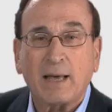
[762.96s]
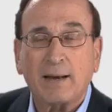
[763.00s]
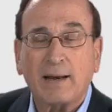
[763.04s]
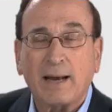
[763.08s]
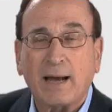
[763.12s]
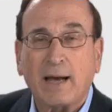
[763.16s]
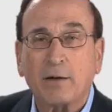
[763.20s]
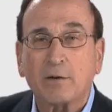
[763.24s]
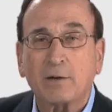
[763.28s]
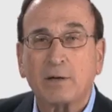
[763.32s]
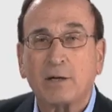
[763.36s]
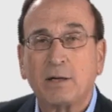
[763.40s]
that
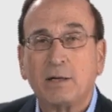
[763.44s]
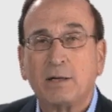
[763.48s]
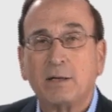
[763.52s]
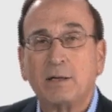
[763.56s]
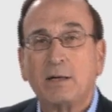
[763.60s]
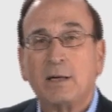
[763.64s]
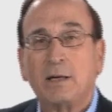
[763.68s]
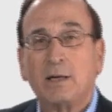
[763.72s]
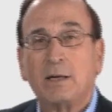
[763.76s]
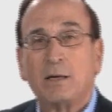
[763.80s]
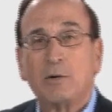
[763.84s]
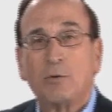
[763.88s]
out
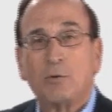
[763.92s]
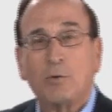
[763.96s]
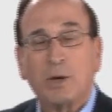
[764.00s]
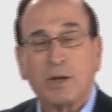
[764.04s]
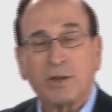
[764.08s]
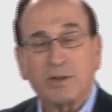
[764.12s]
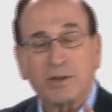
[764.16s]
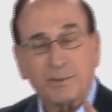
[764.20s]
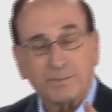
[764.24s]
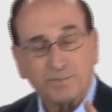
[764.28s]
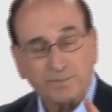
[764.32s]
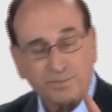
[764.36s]

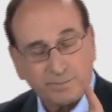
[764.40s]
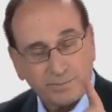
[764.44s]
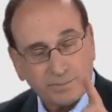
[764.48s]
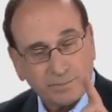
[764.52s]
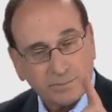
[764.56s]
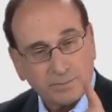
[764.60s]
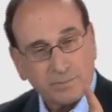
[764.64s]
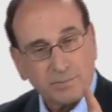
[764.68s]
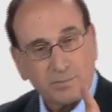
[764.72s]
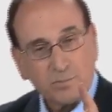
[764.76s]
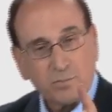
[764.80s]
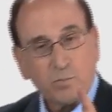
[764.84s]
with
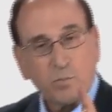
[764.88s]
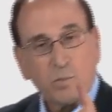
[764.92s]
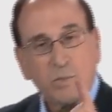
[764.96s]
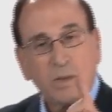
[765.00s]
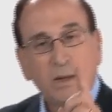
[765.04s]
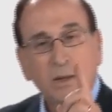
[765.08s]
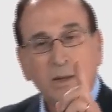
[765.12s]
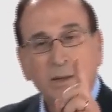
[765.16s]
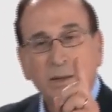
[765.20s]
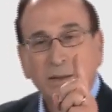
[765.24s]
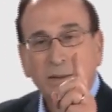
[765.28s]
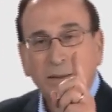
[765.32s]

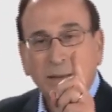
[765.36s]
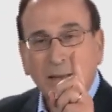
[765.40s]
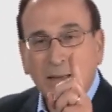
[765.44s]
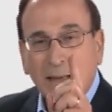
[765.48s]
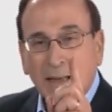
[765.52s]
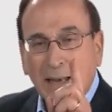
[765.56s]
the